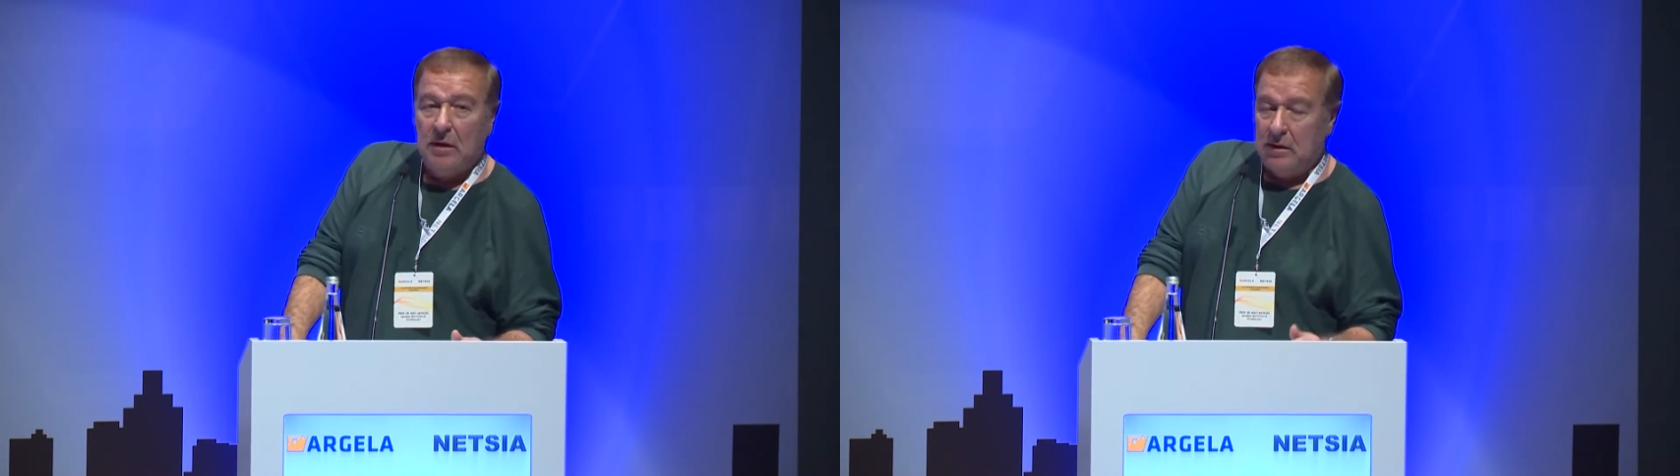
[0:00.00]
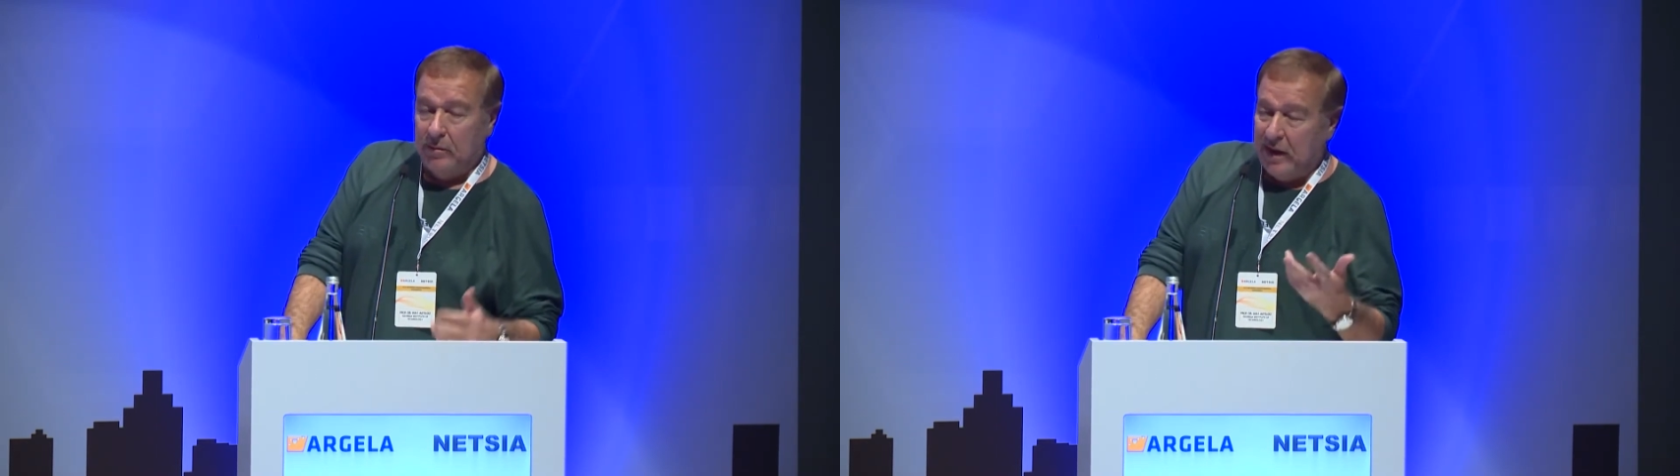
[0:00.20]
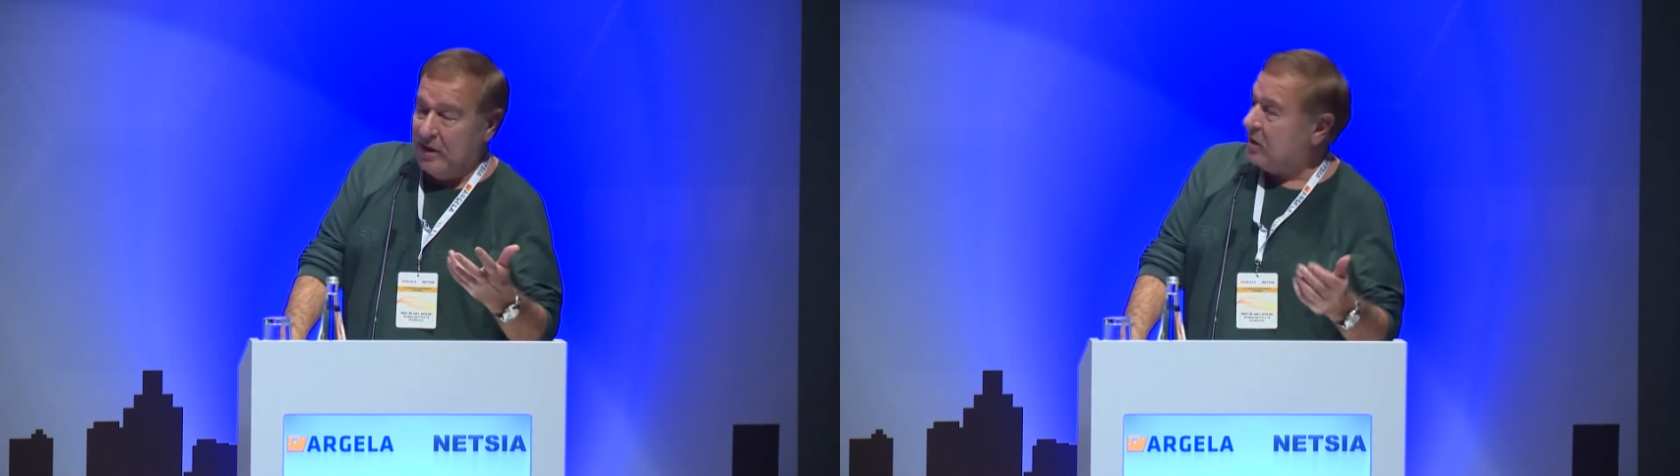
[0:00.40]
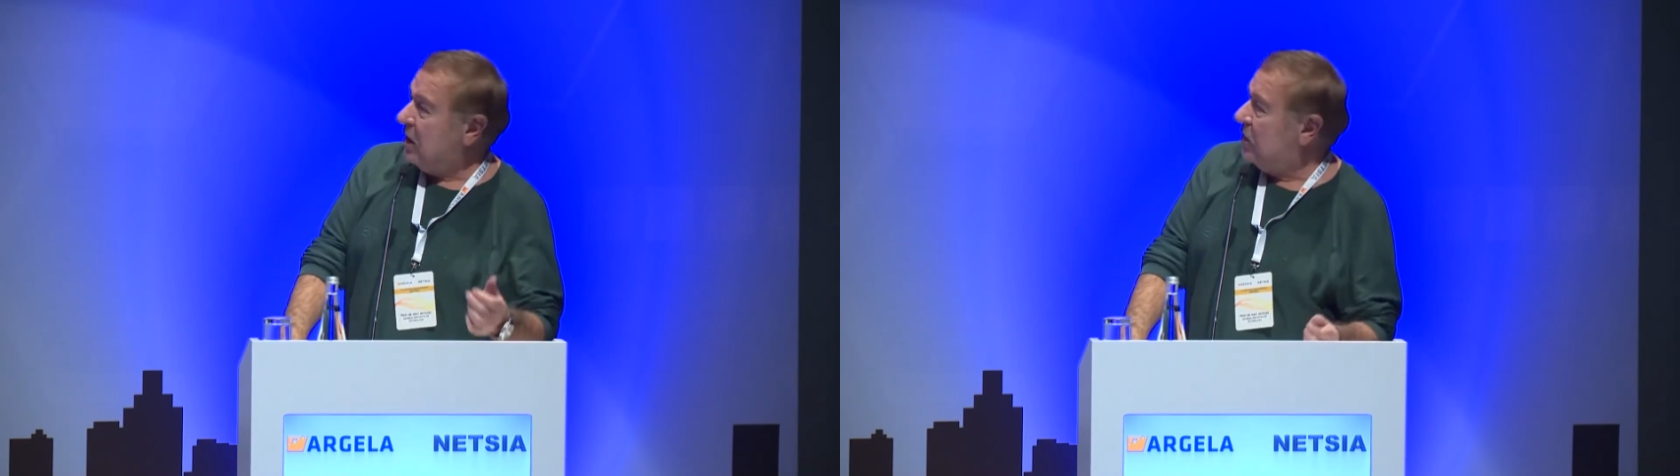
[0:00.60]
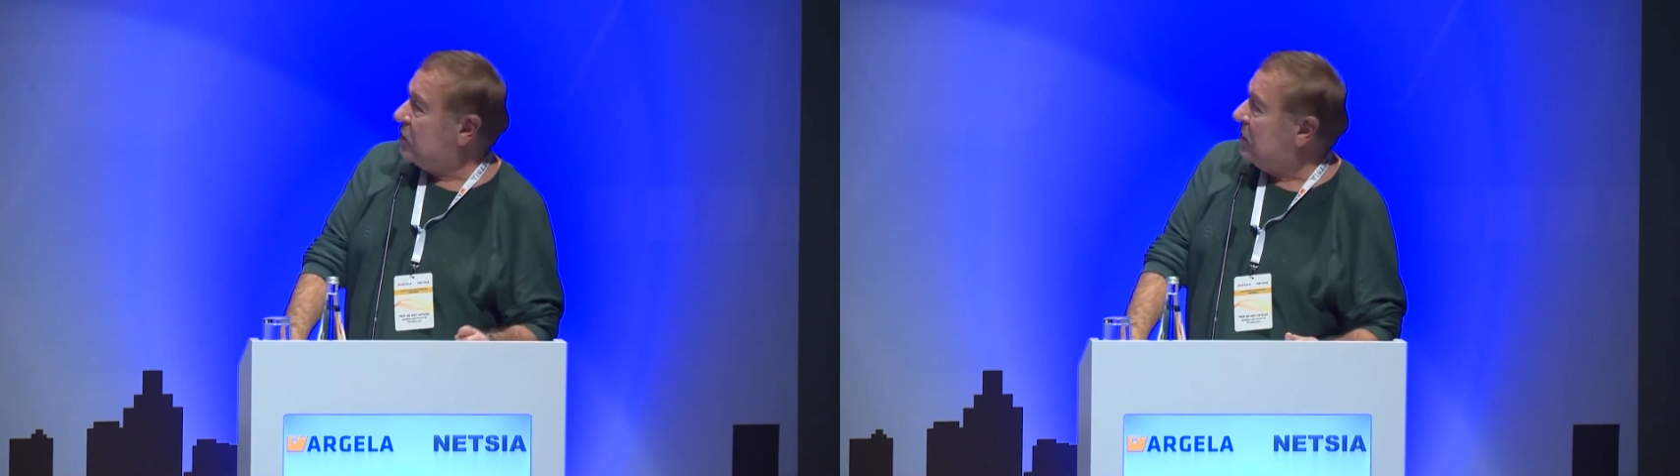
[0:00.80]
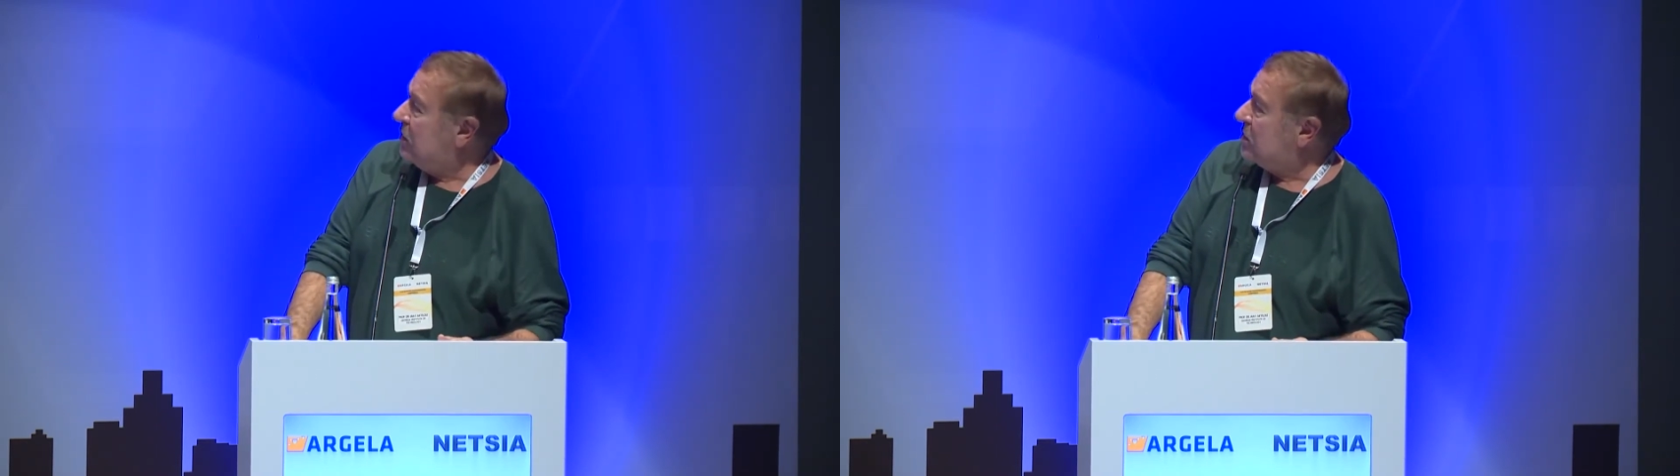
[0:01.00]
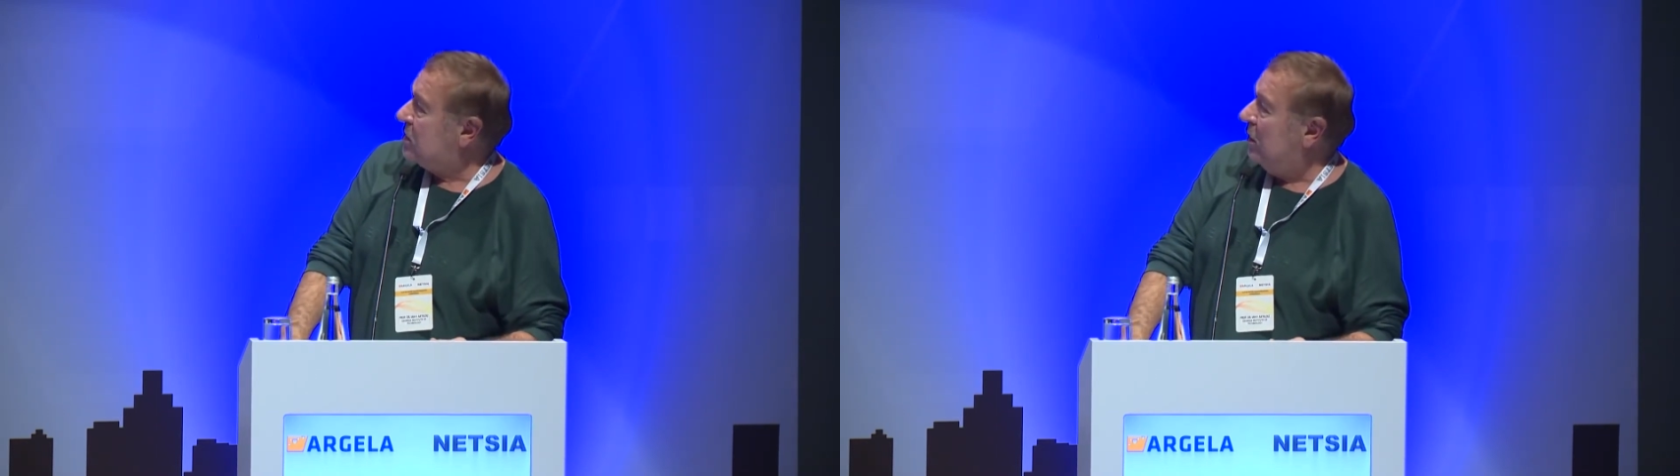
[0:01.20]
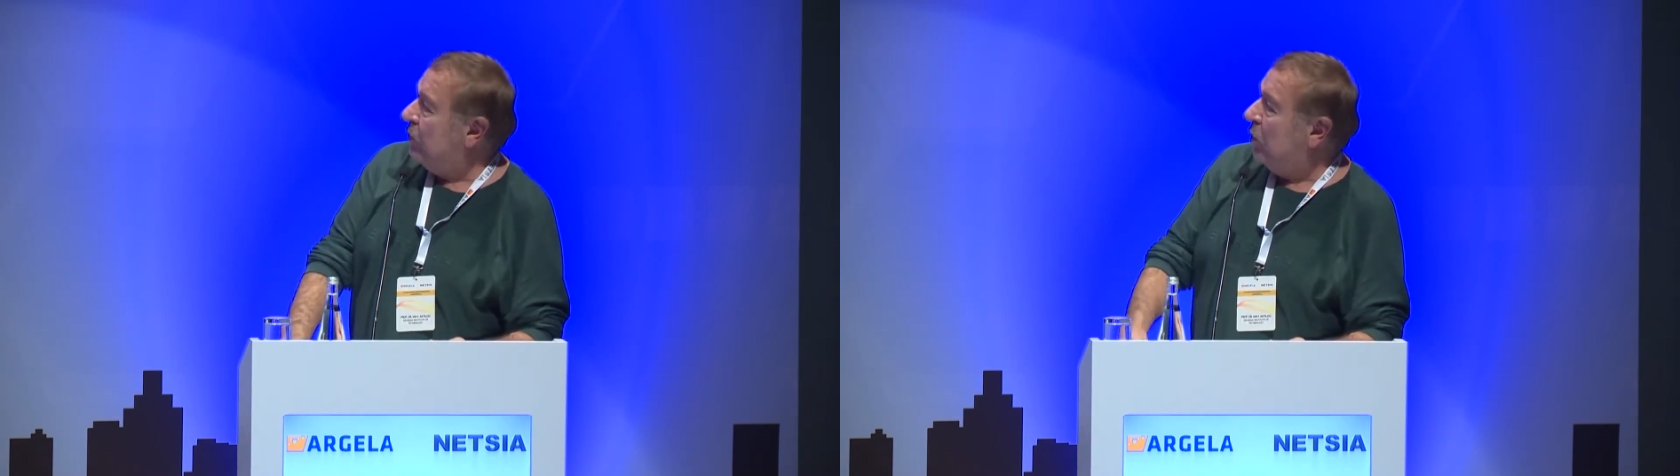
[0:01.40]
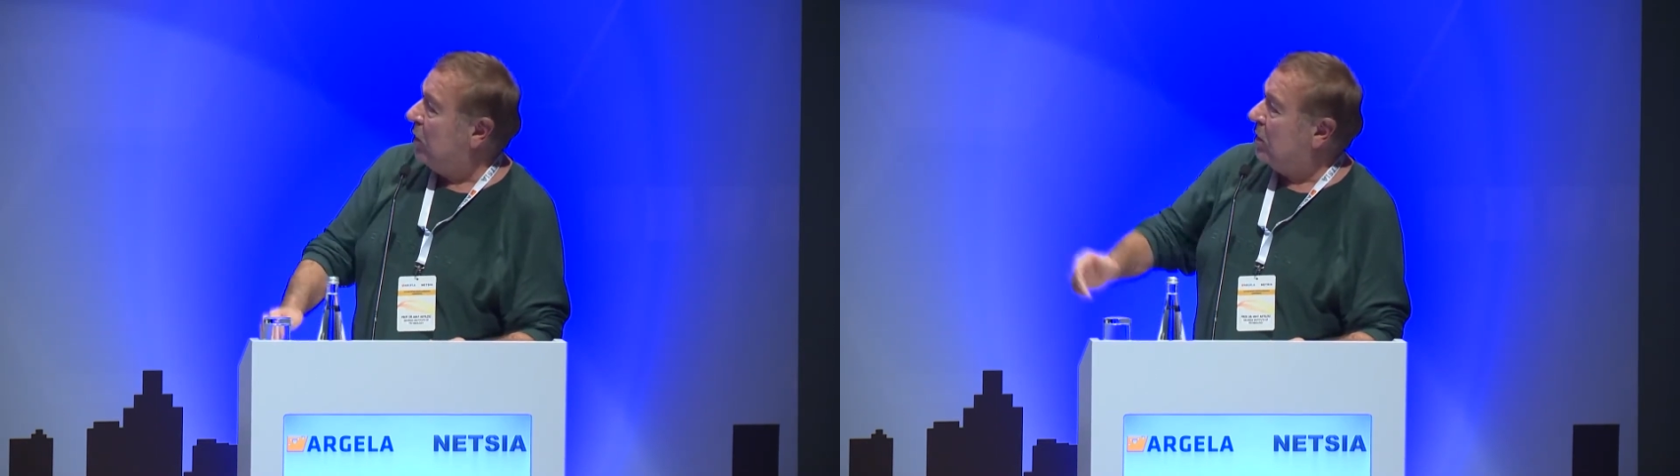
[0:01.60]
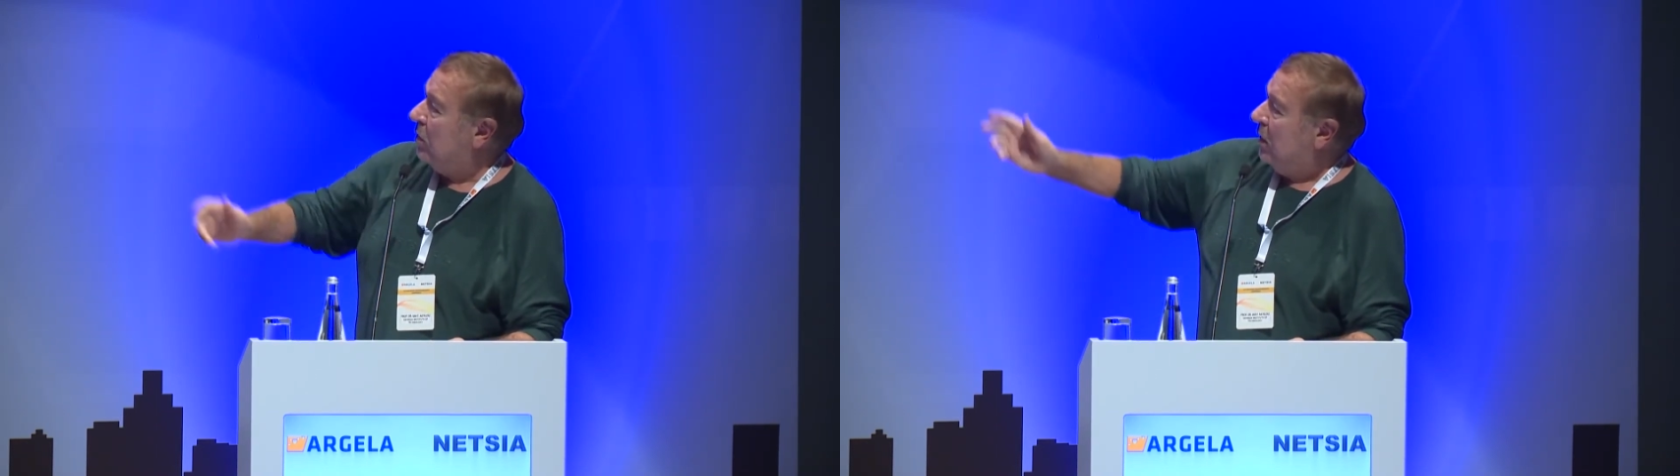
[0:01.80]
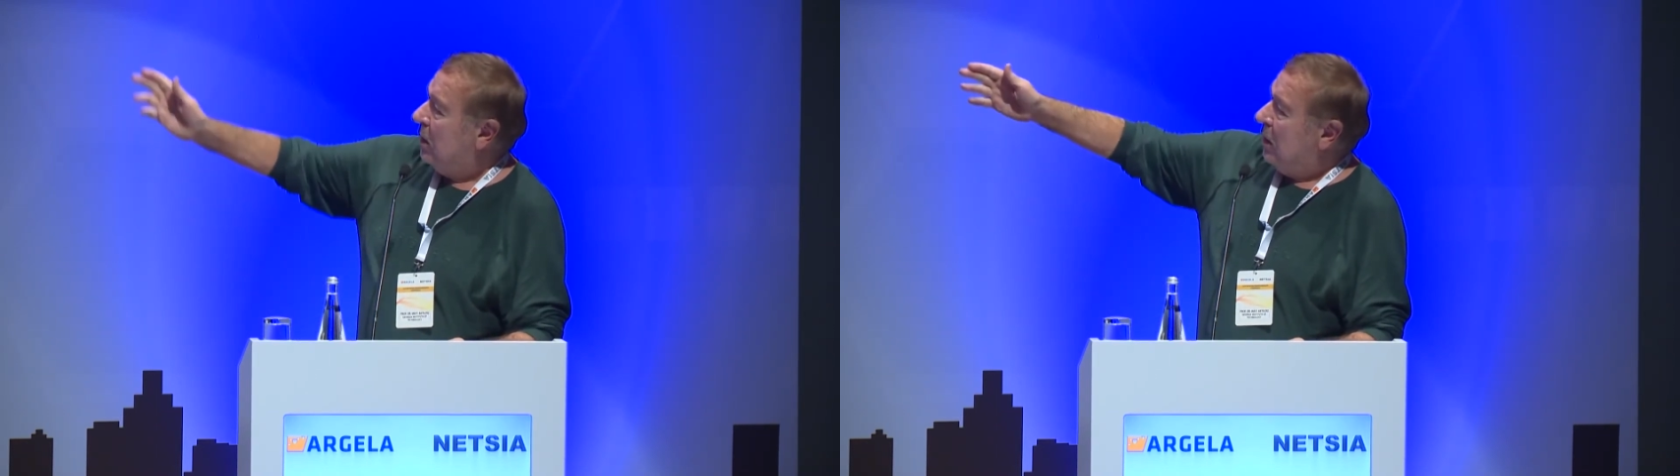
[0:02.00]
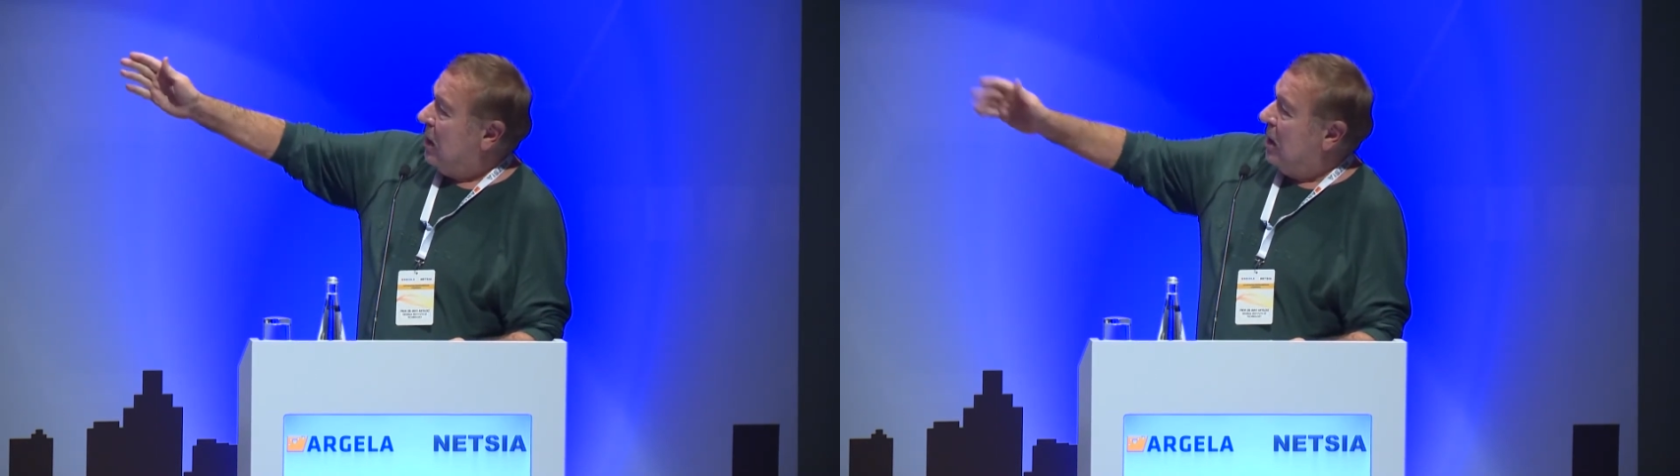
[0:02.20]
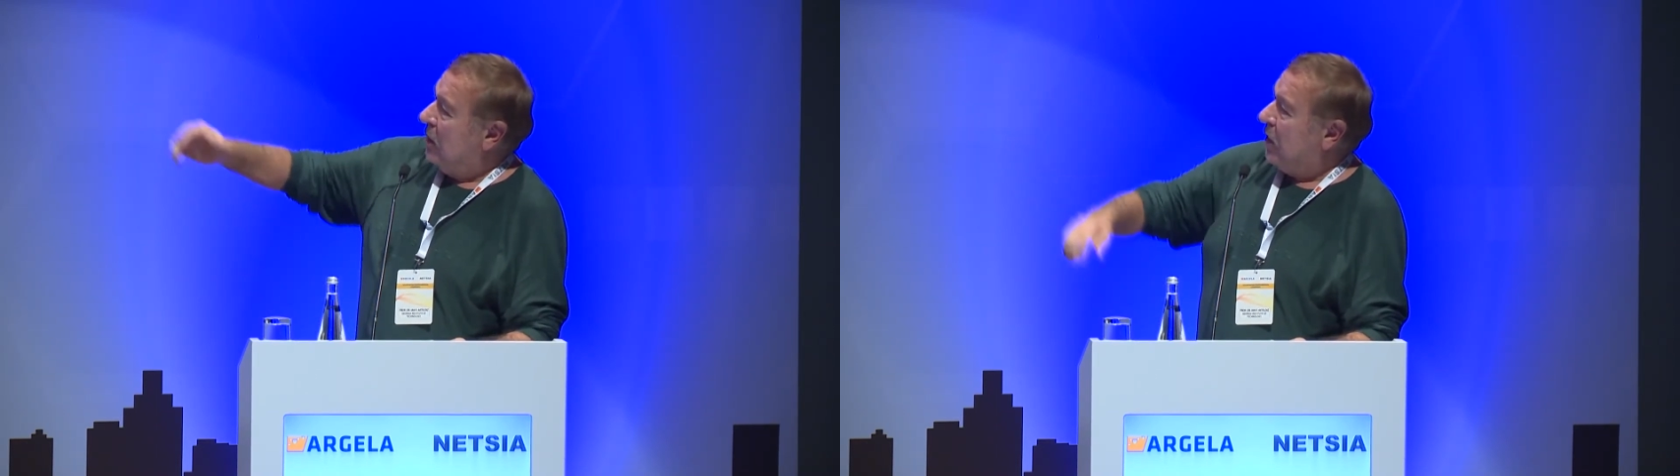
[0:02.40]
the base stations uh, for uh,